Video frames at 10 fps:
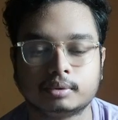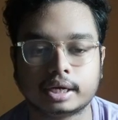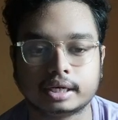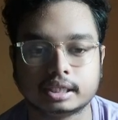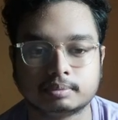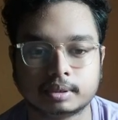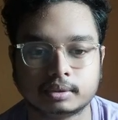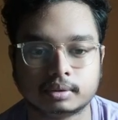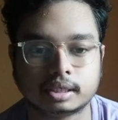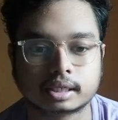have to end this
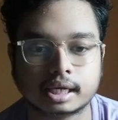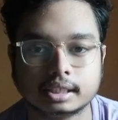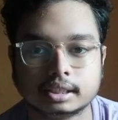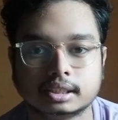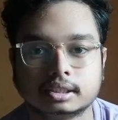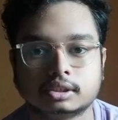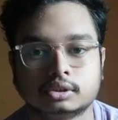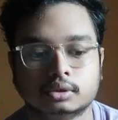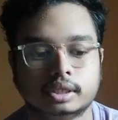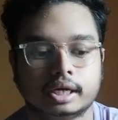particular class.
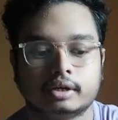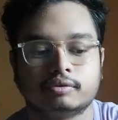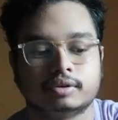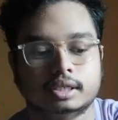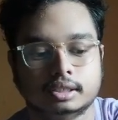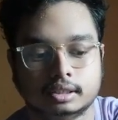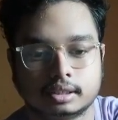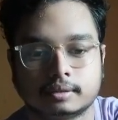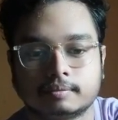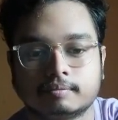So thank you for listening.